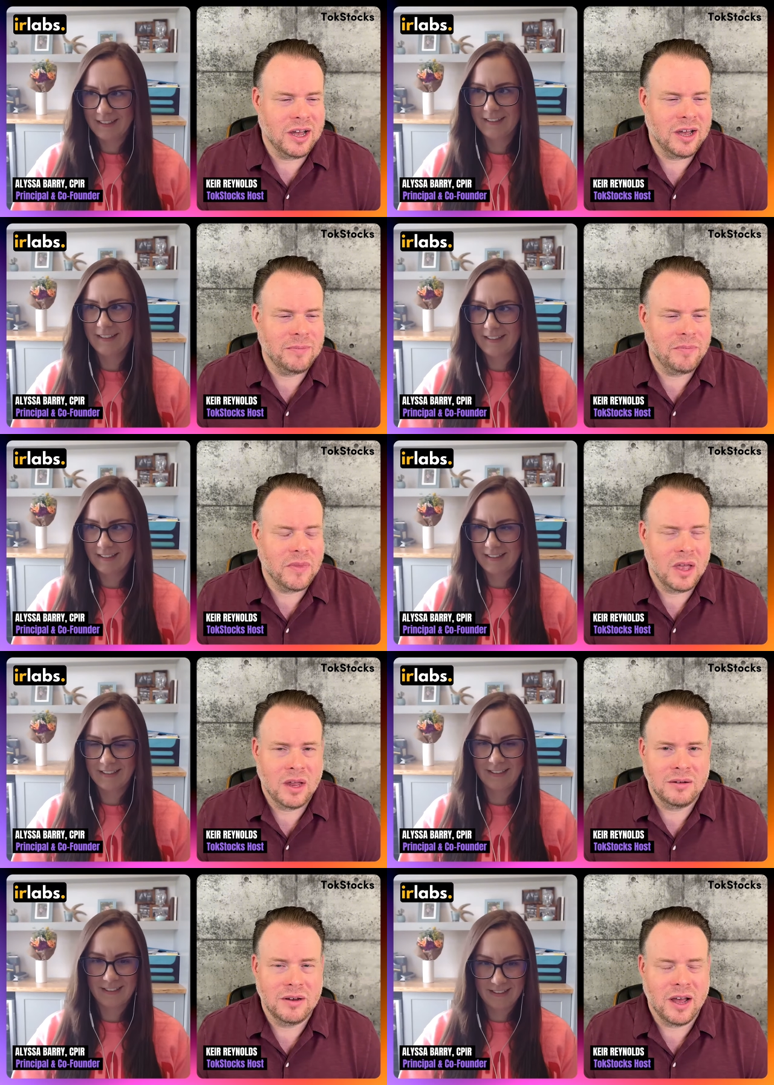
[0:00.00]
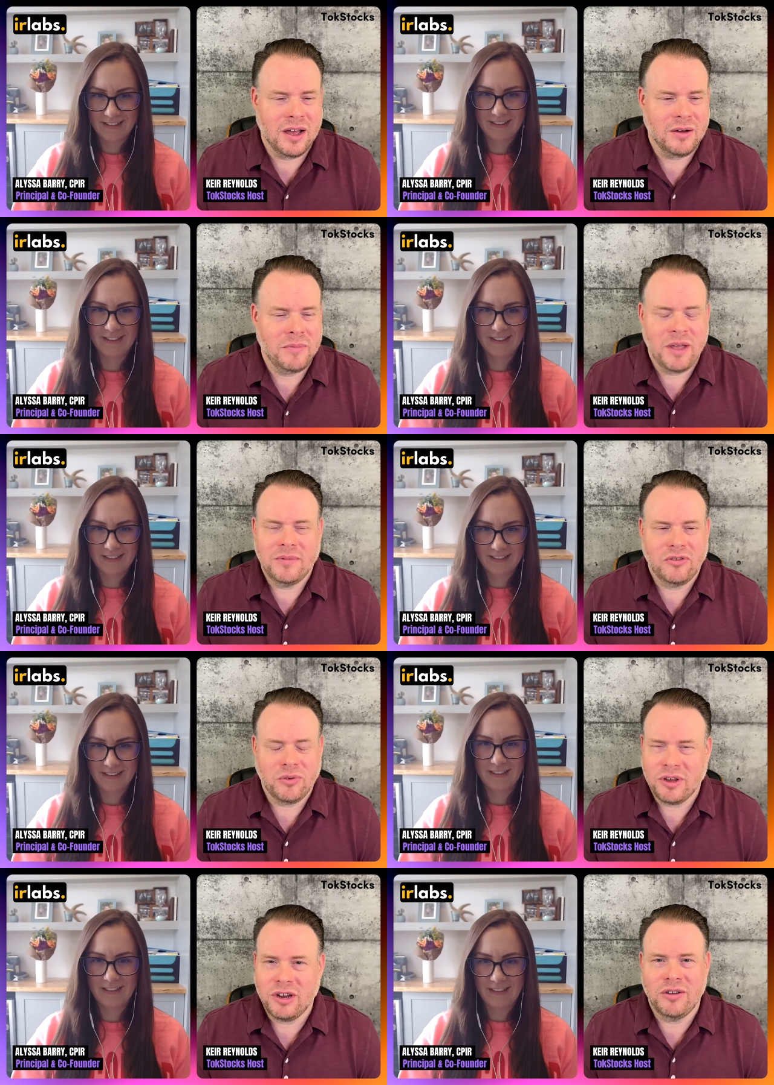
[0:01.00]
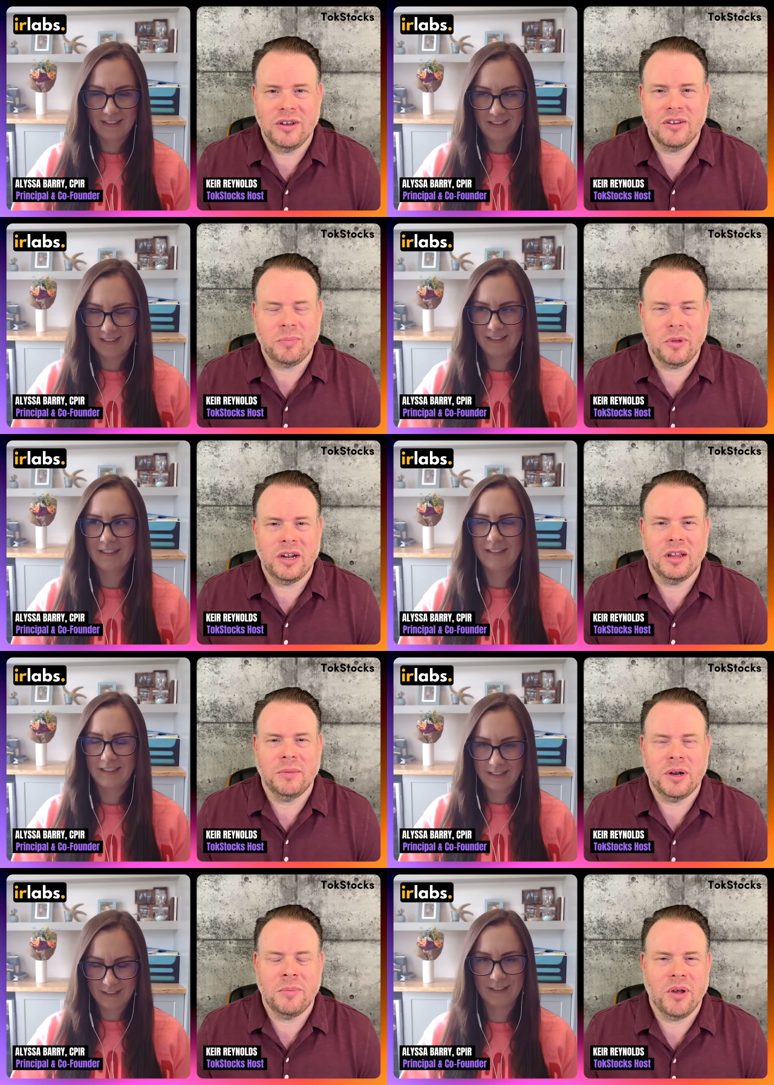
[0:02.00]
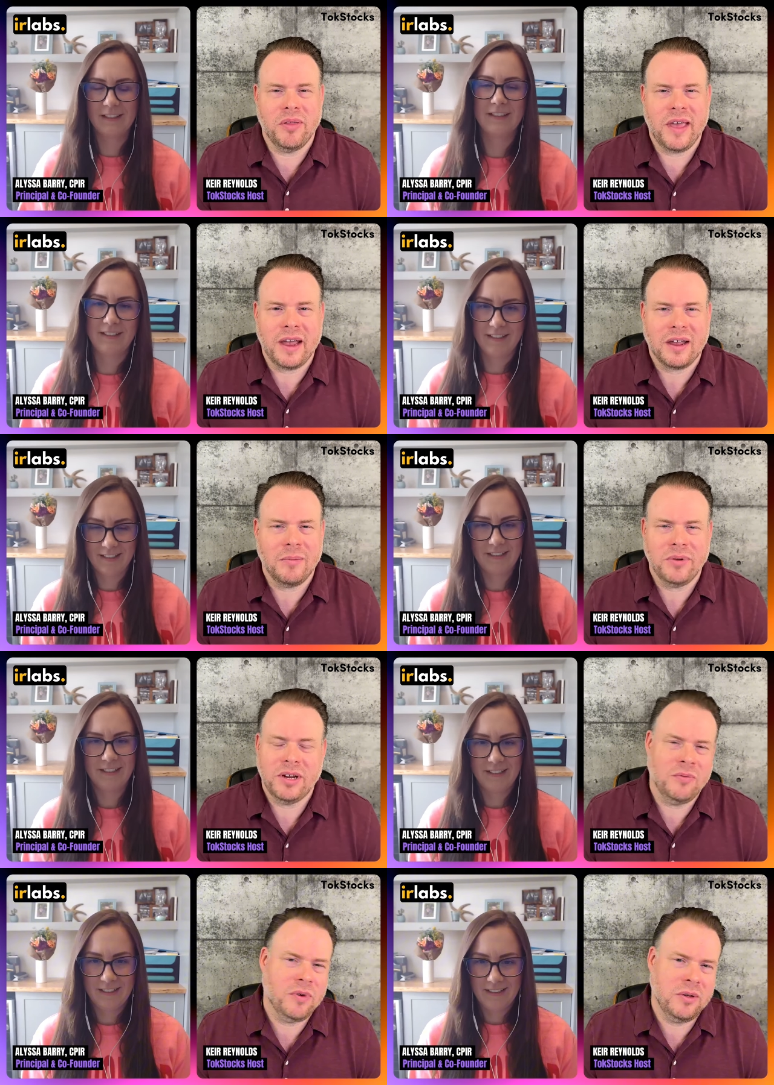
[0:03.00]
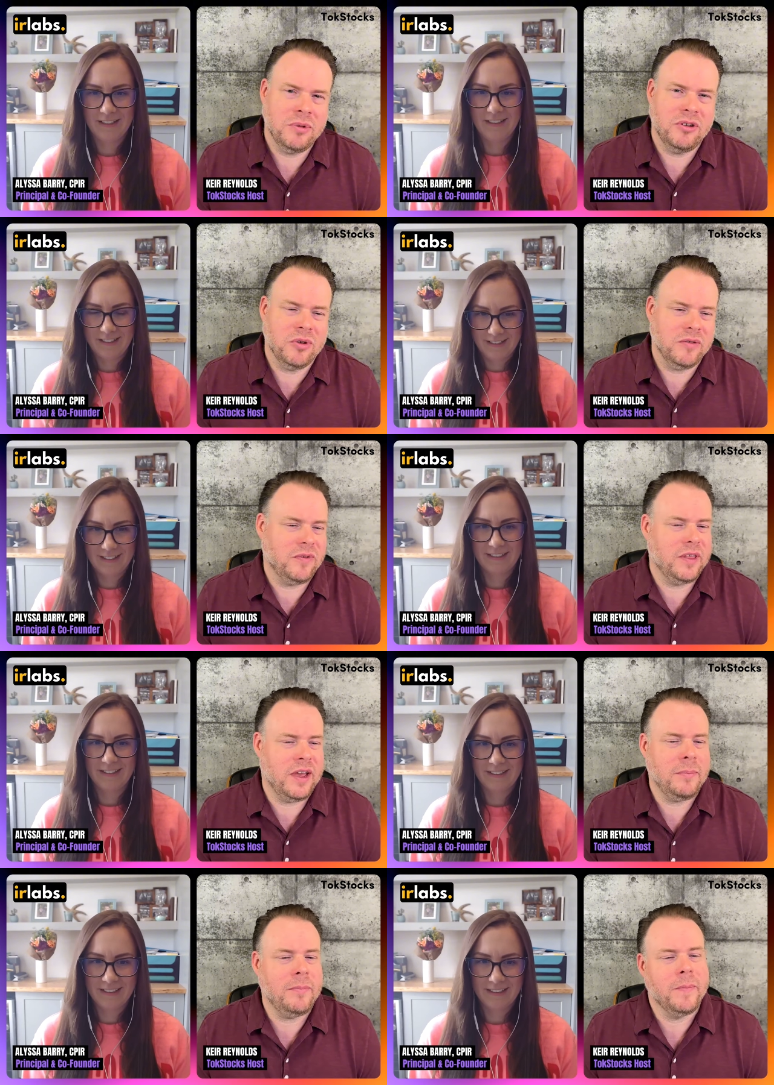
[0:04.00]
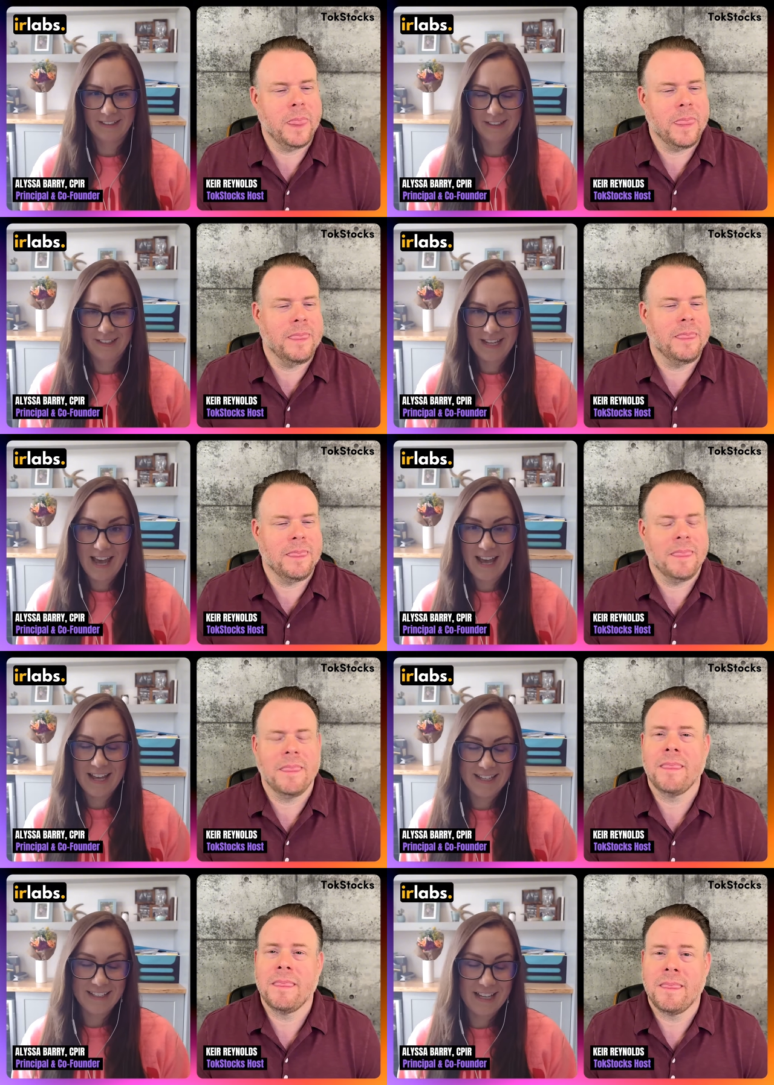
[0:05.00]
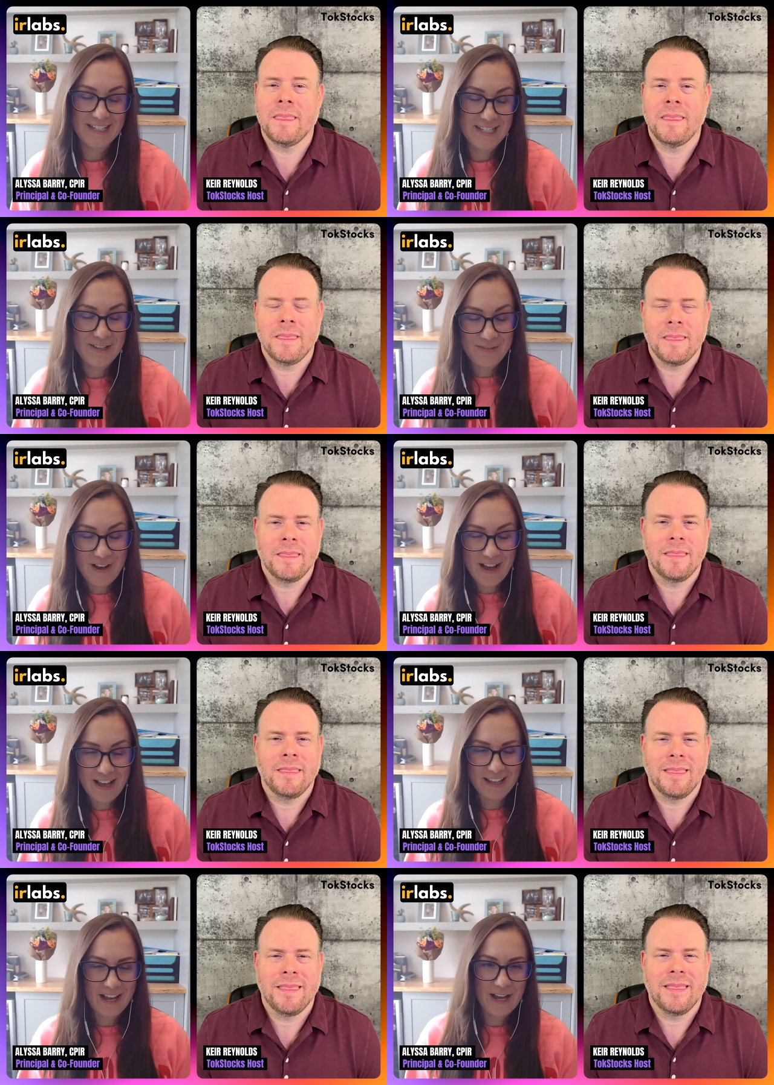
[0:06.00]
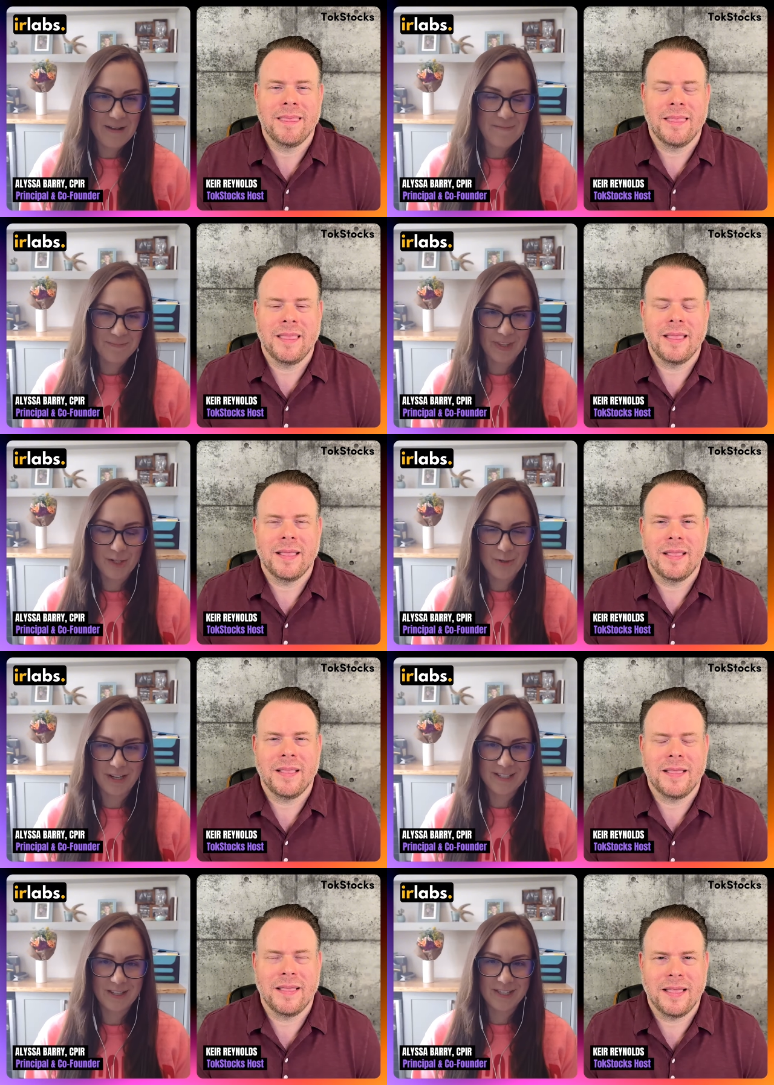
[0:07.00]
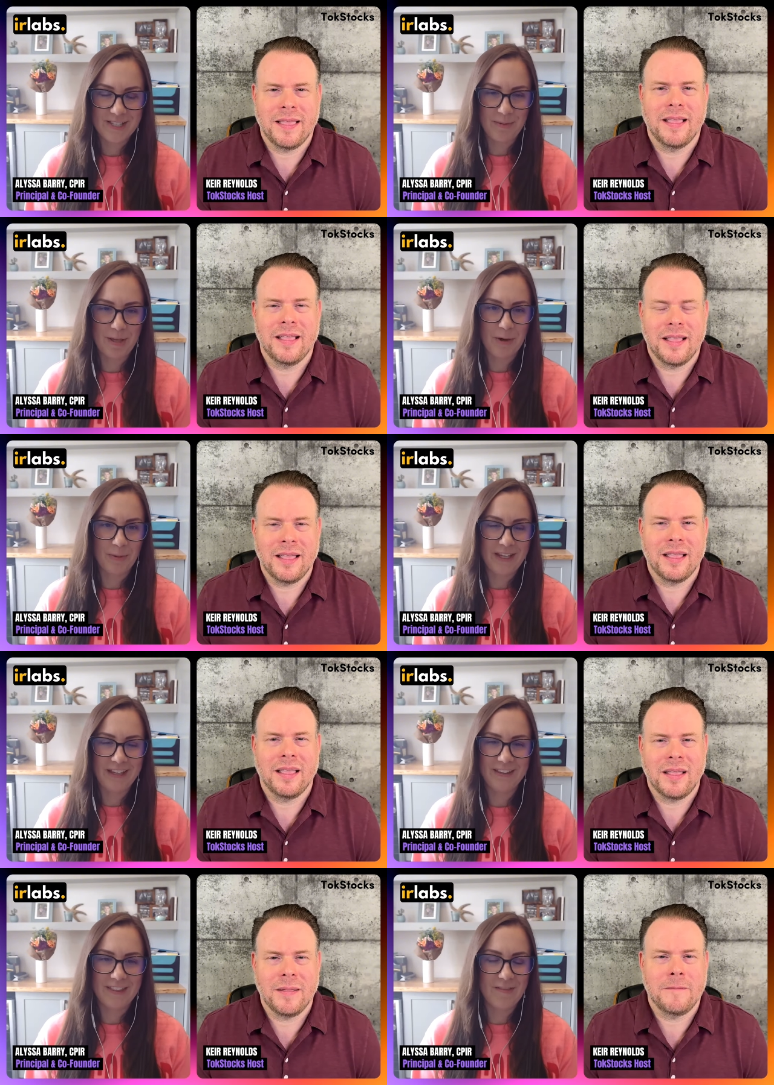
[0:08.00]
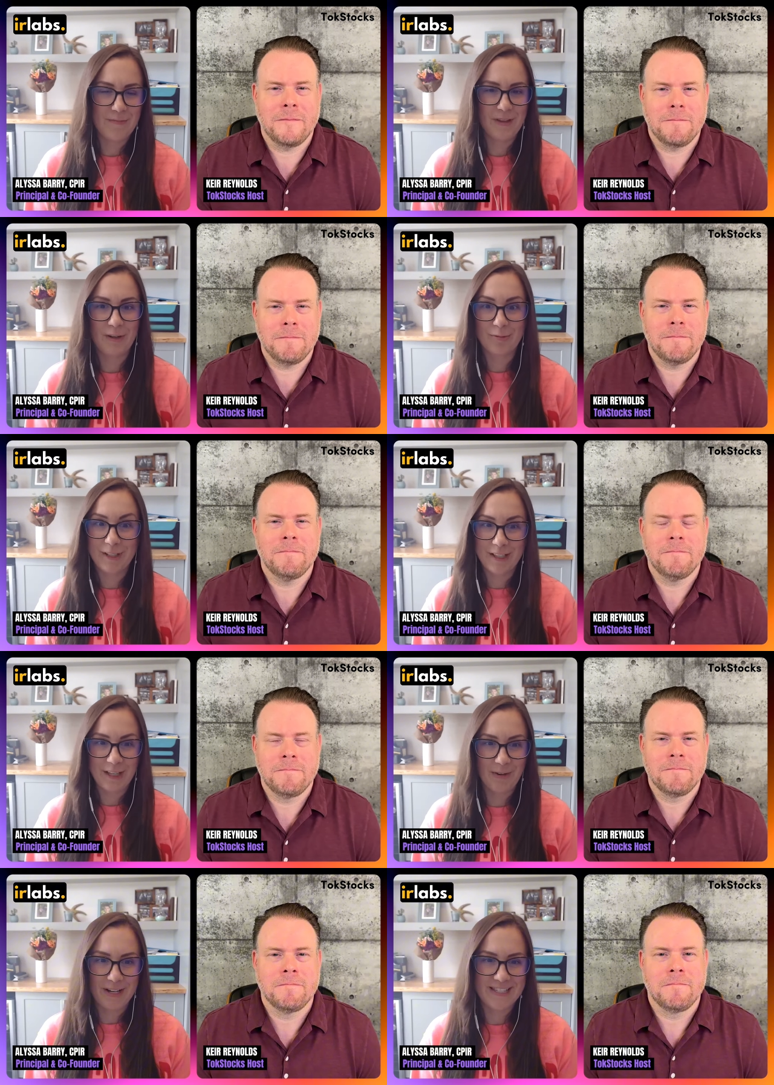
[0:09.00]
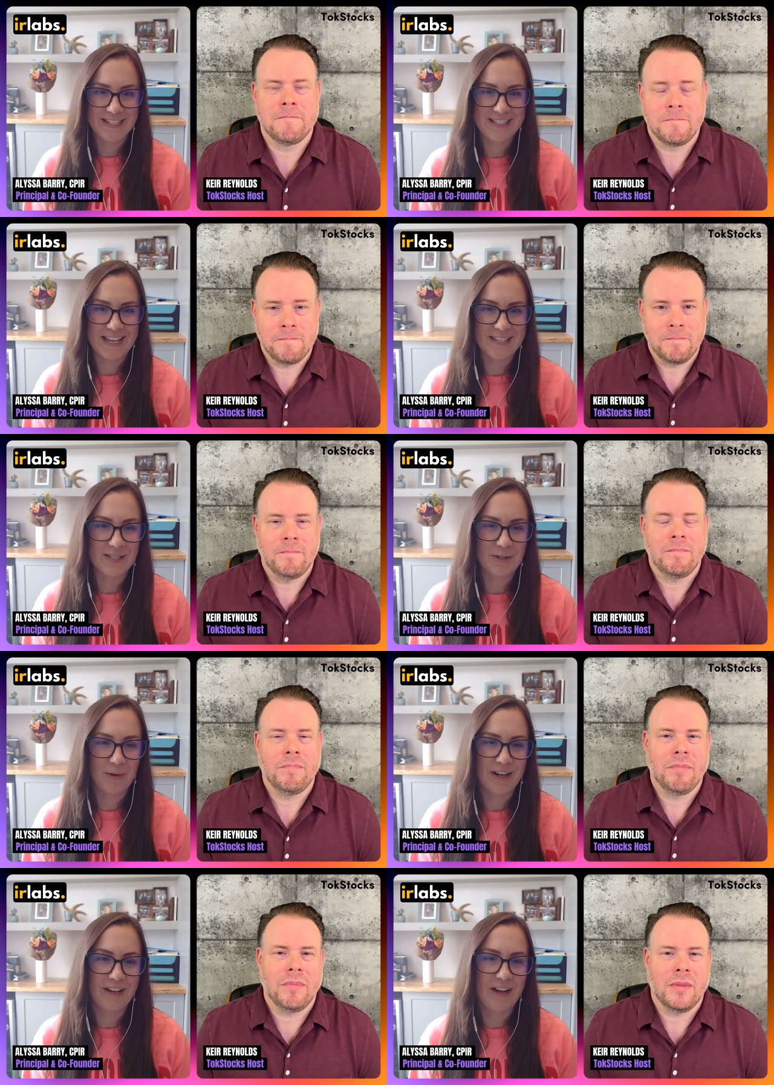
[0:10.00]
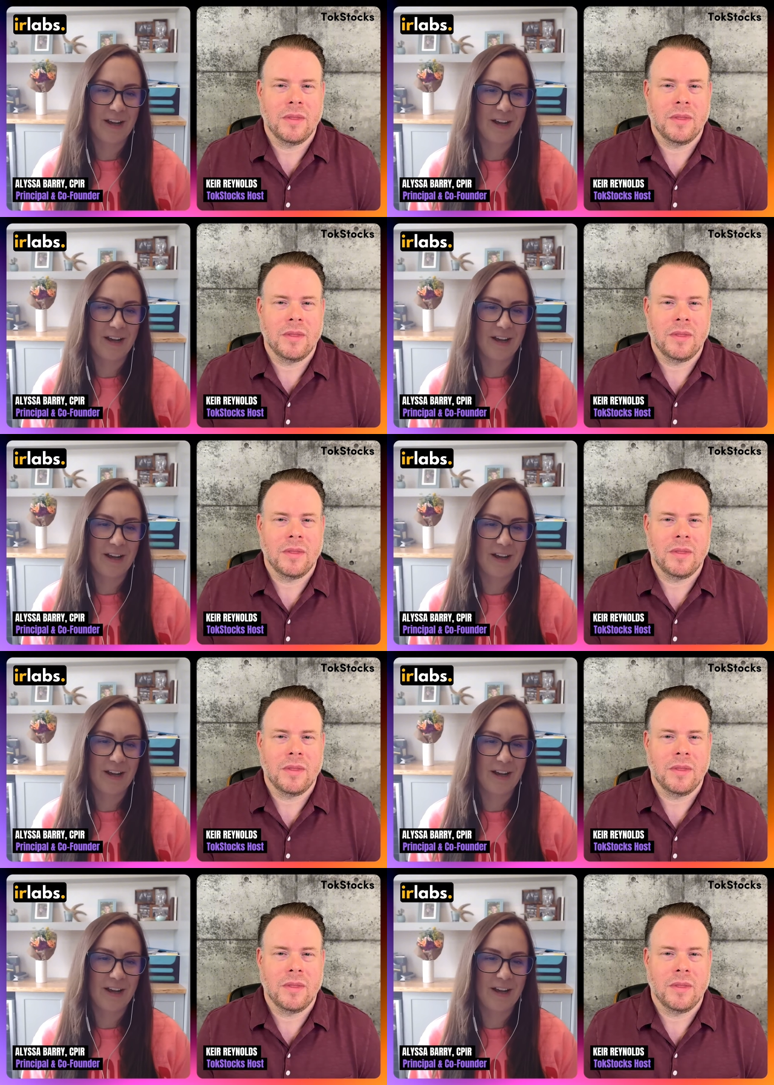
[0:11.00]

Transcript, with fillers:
Speaker 1: Um, and uh, maybe, so, can you explain a little bit about that company and what you've been doing for them?
Speaker 2: Yeah, uh, DeFi um, trades on the CBOE. They've been a really great success story.